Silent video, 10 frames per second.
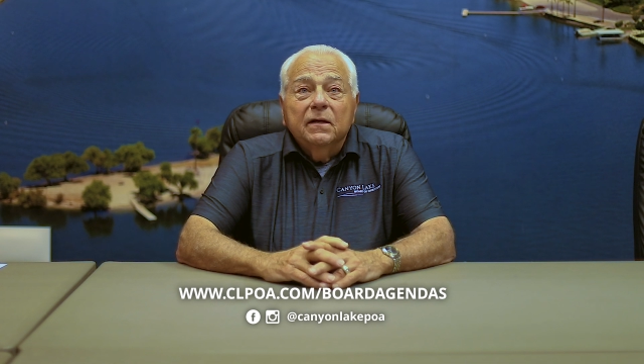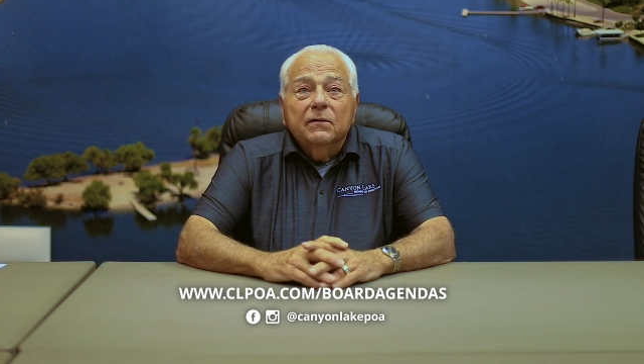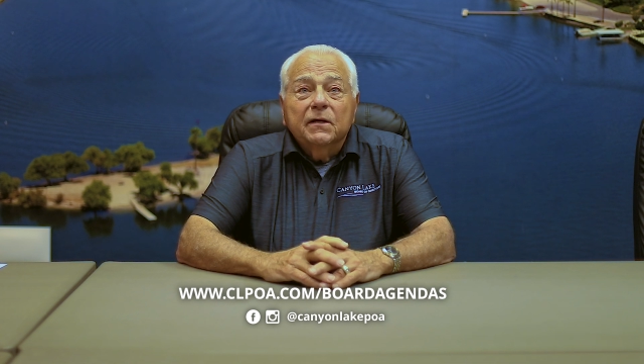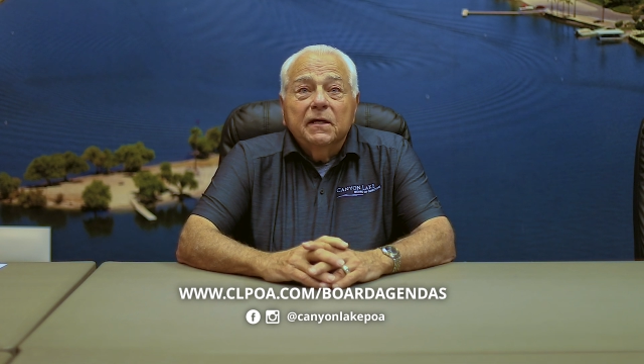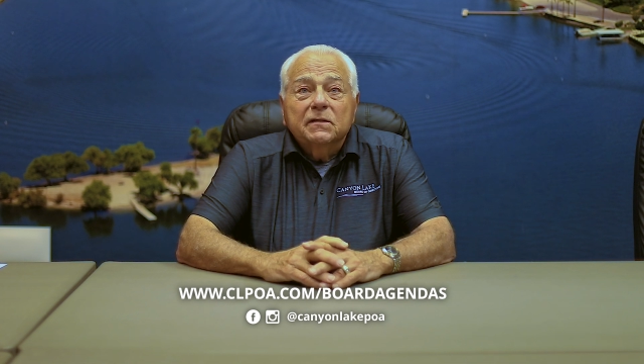
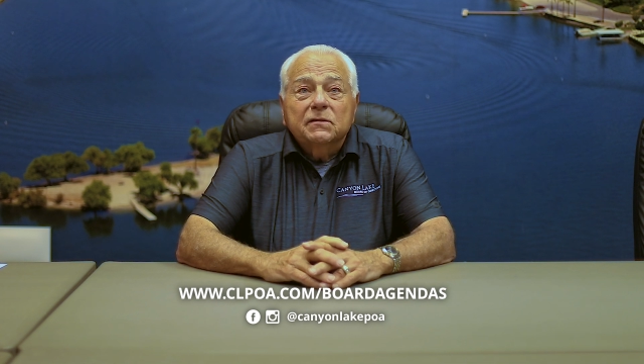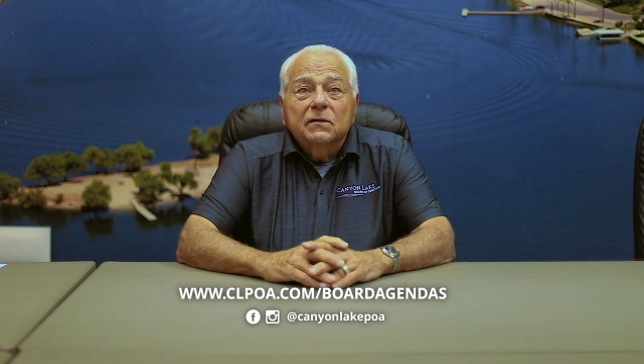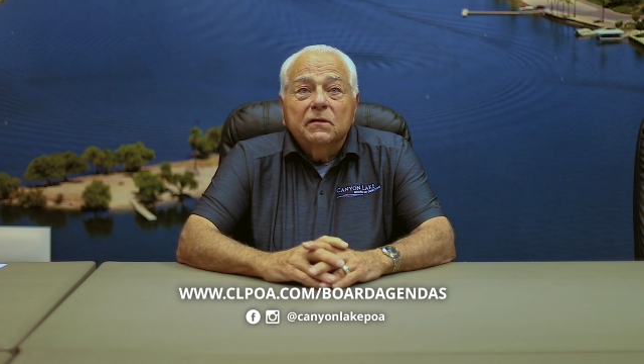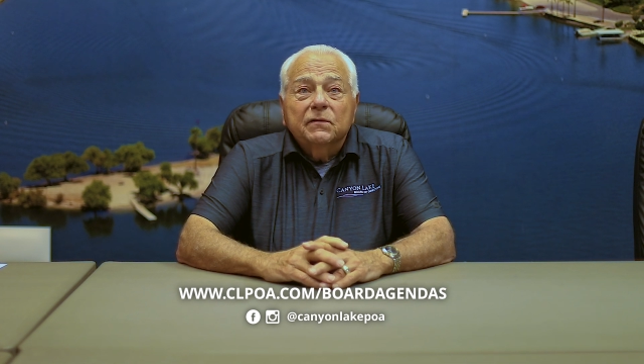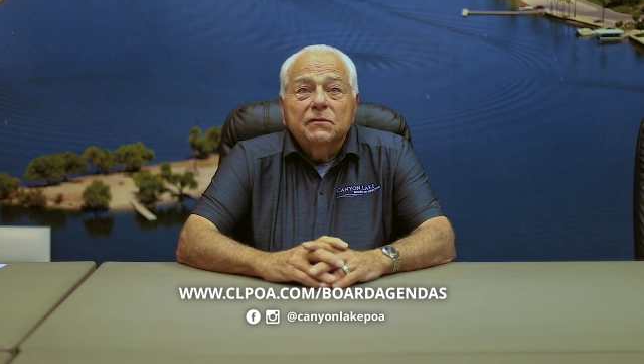Eric
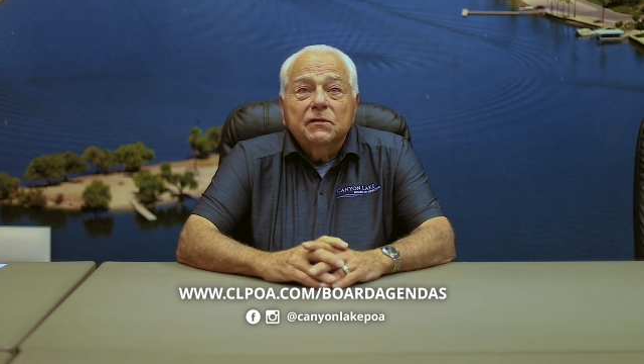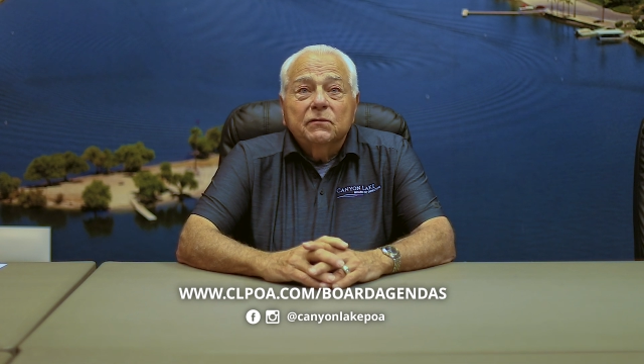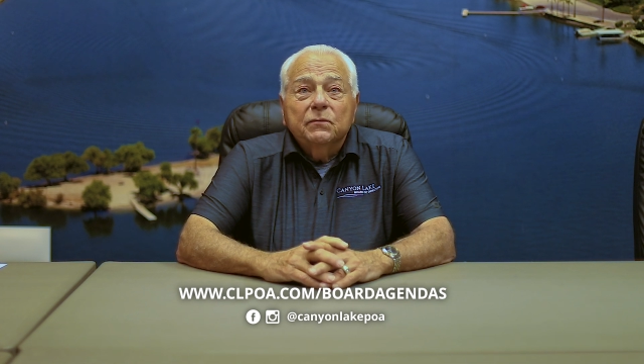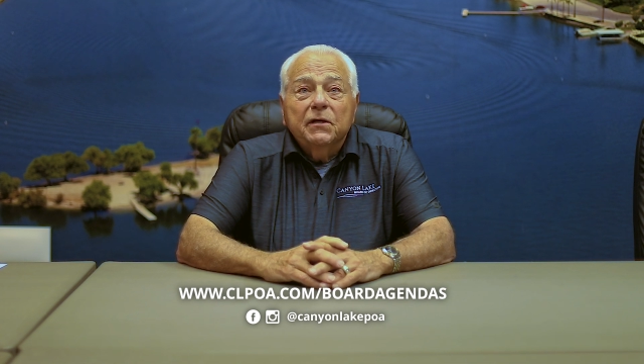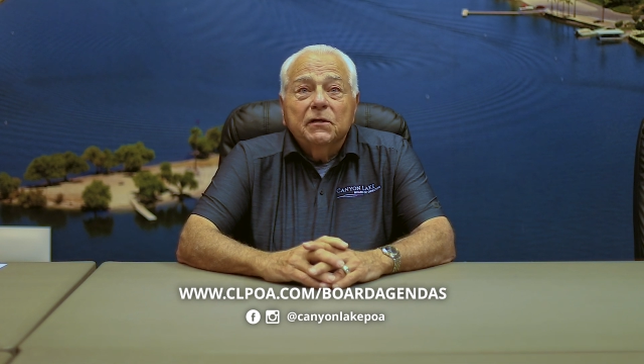Kazakoff, our
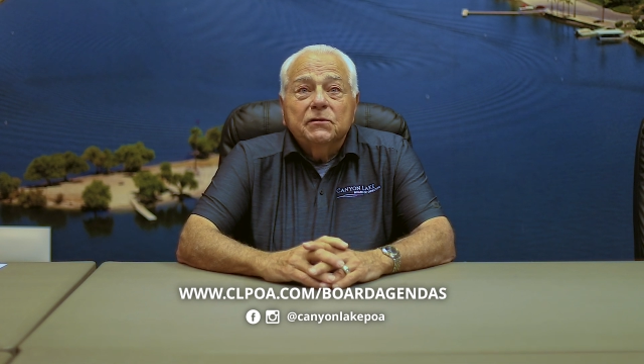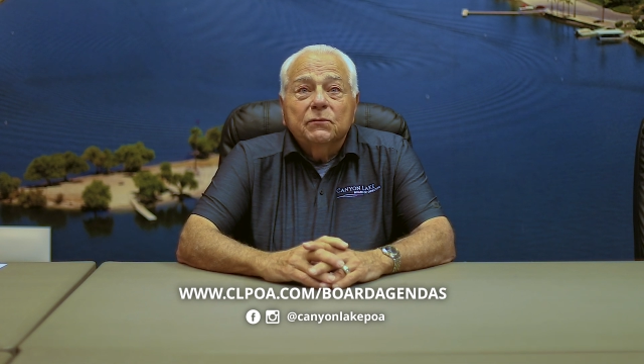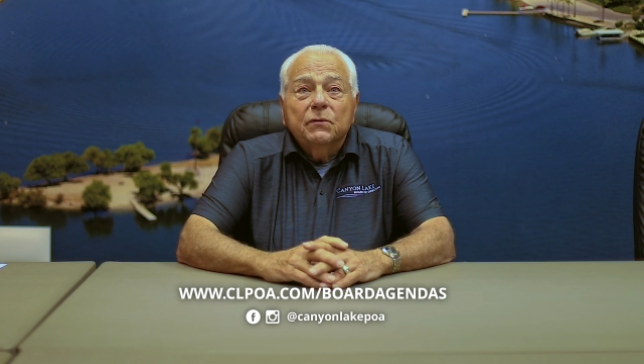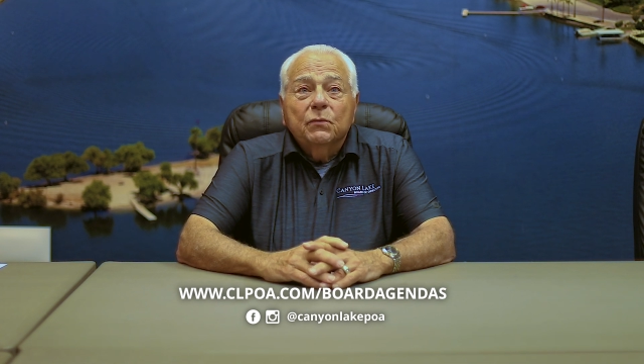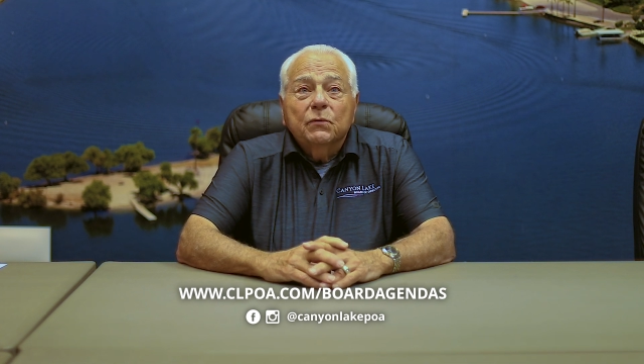general manager,
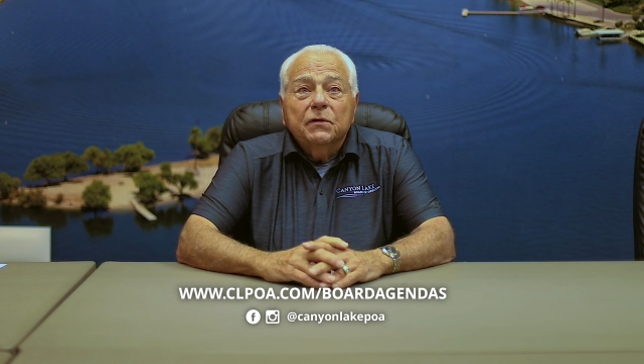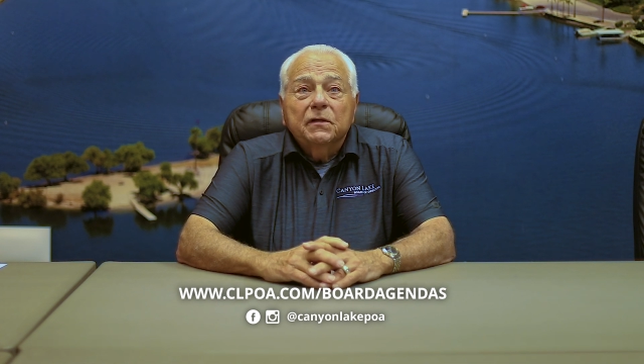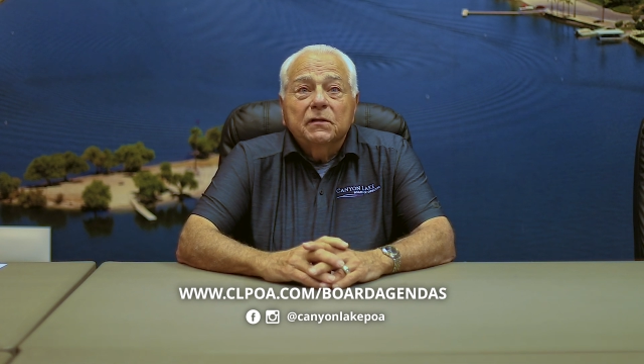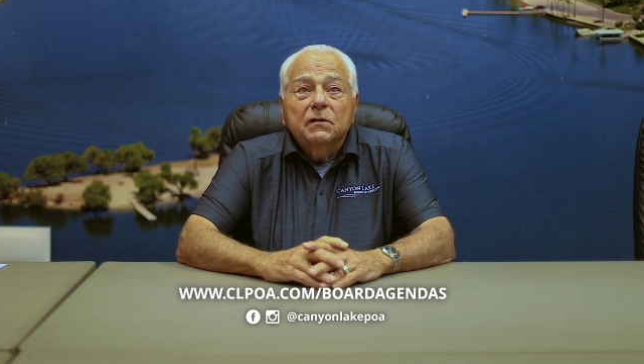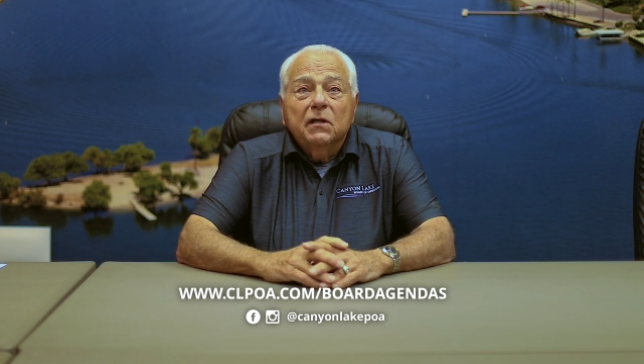reported
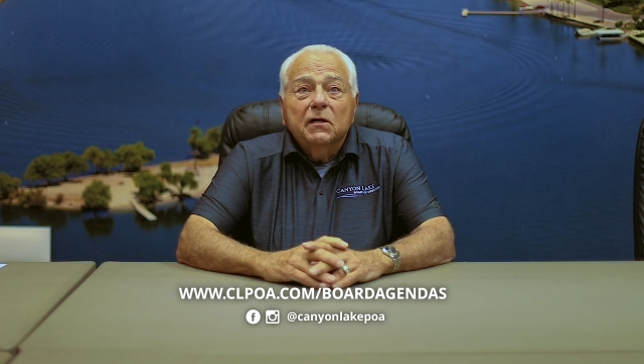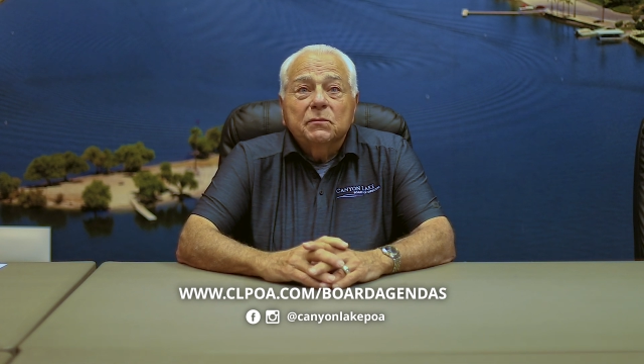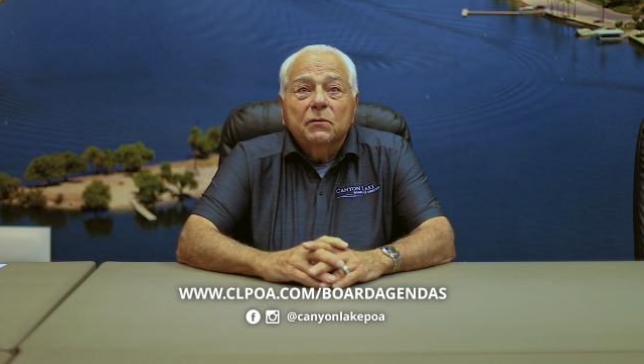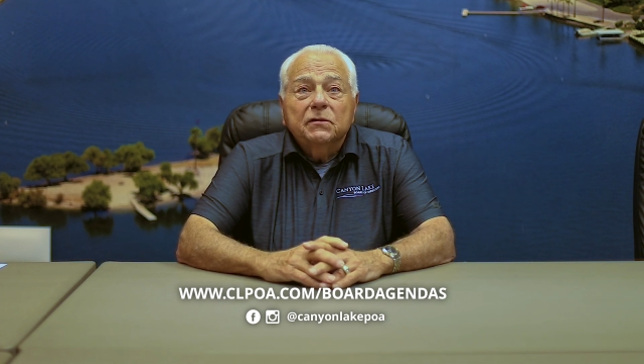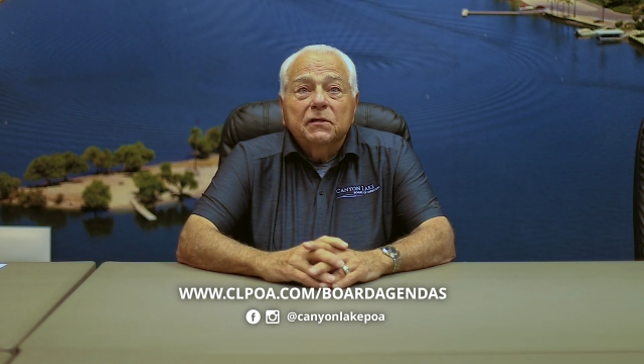that the
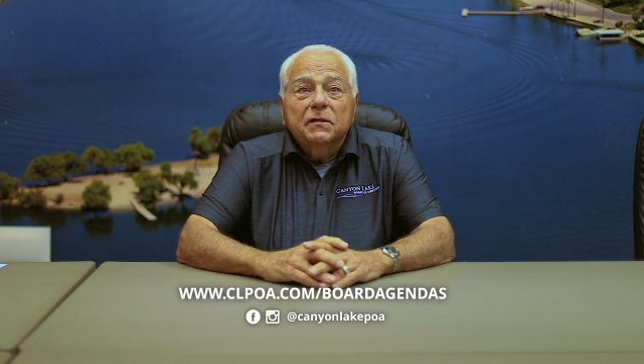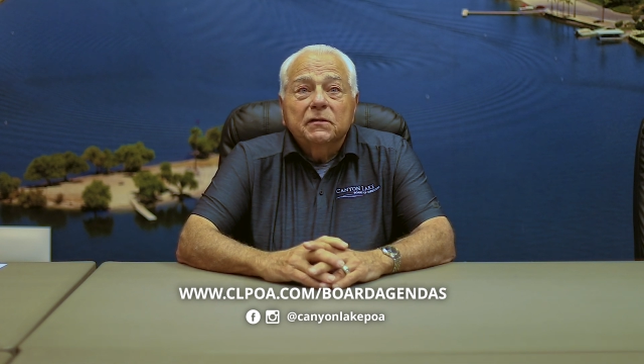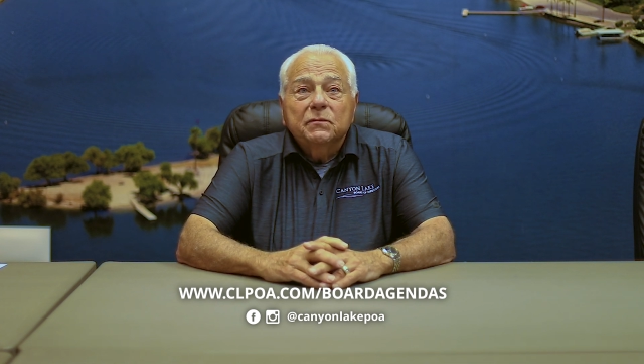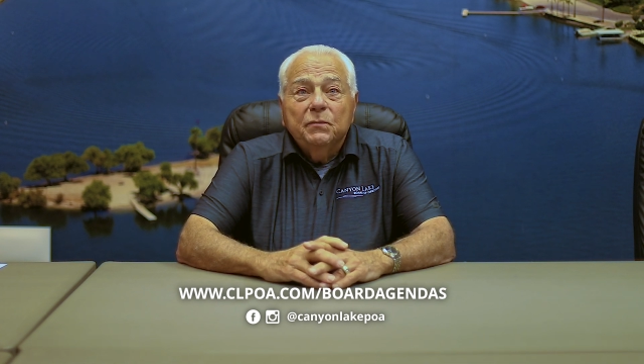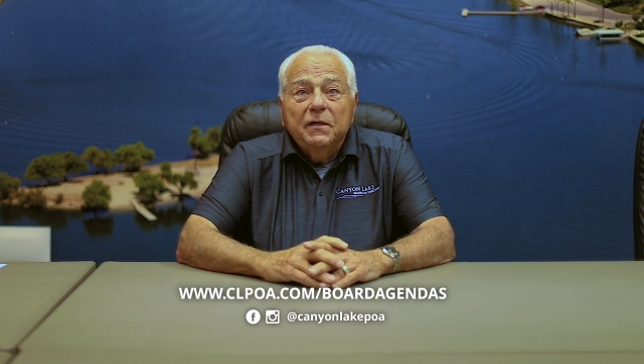lodge project
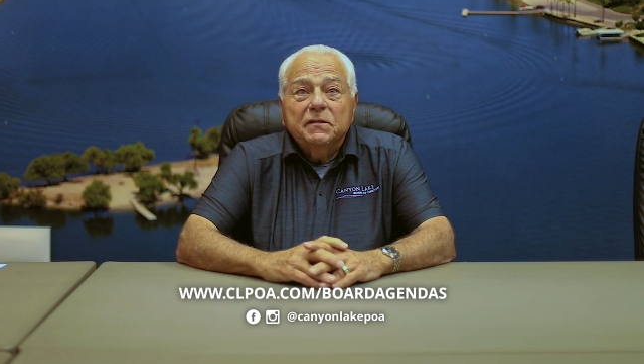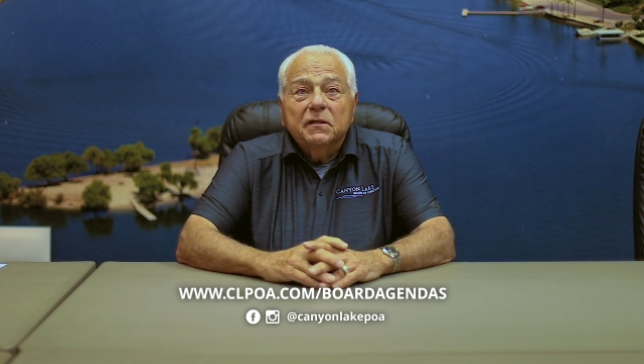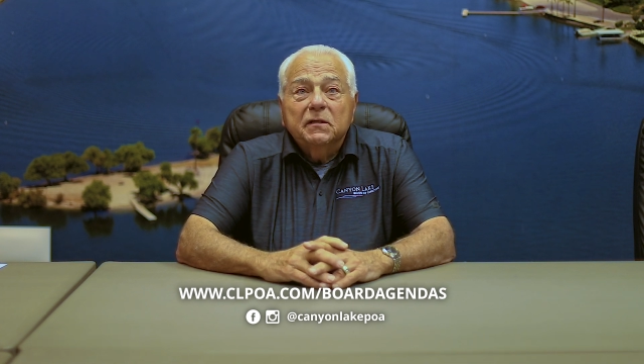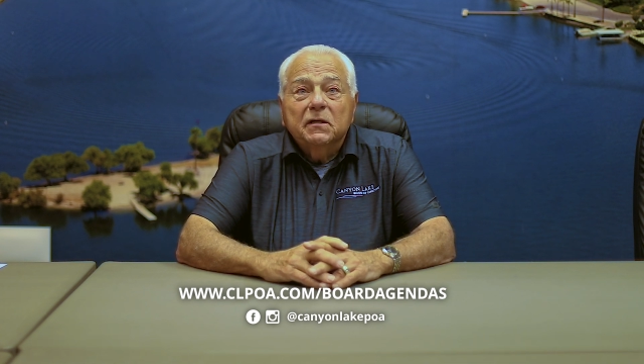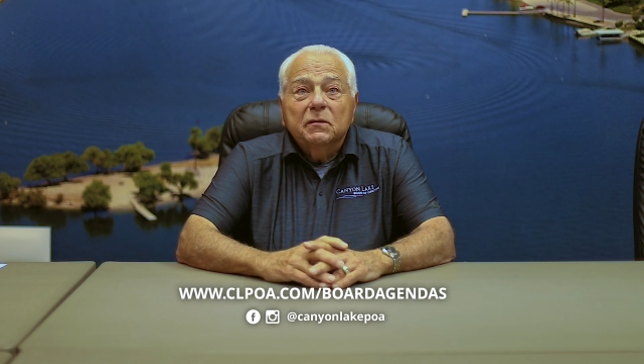is
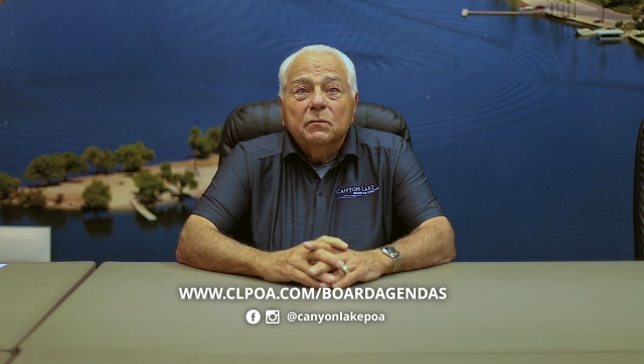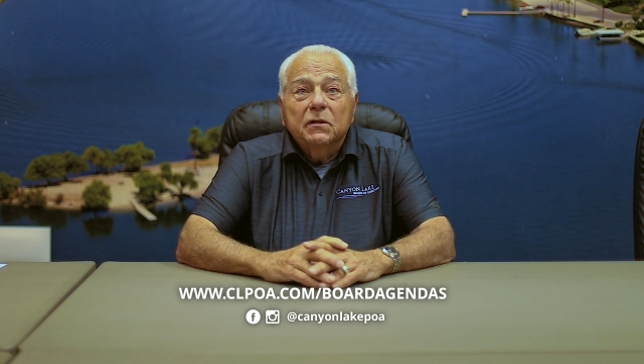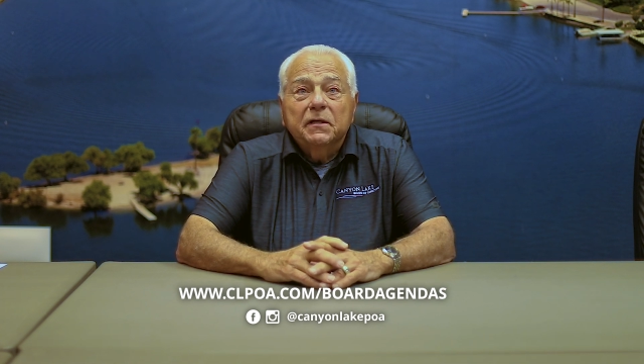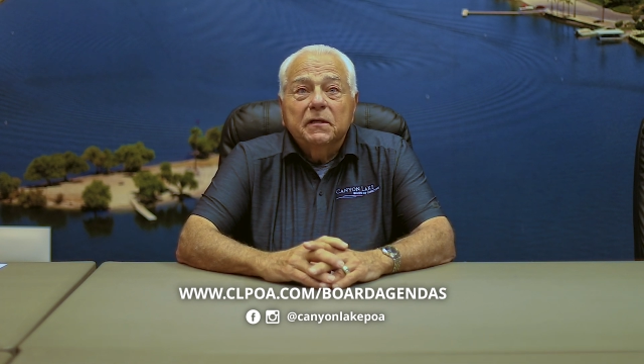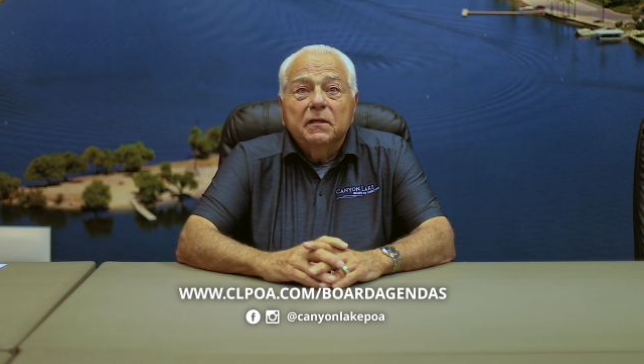basically
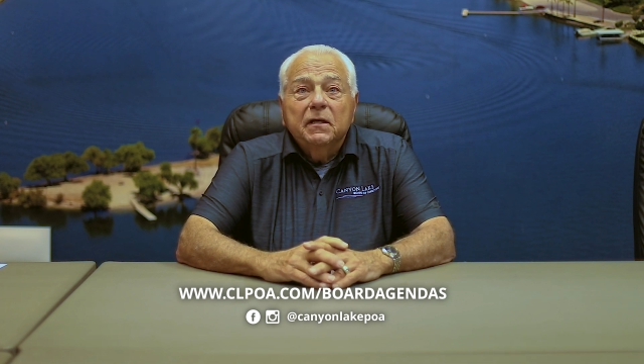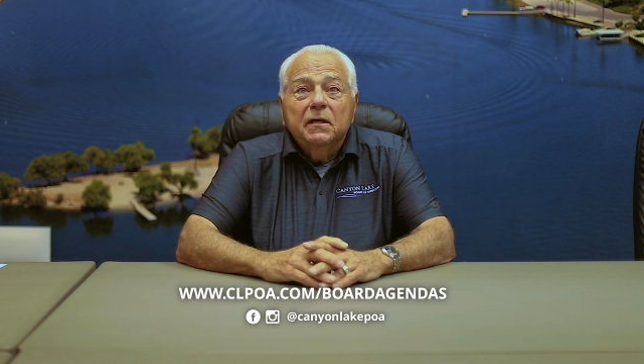completed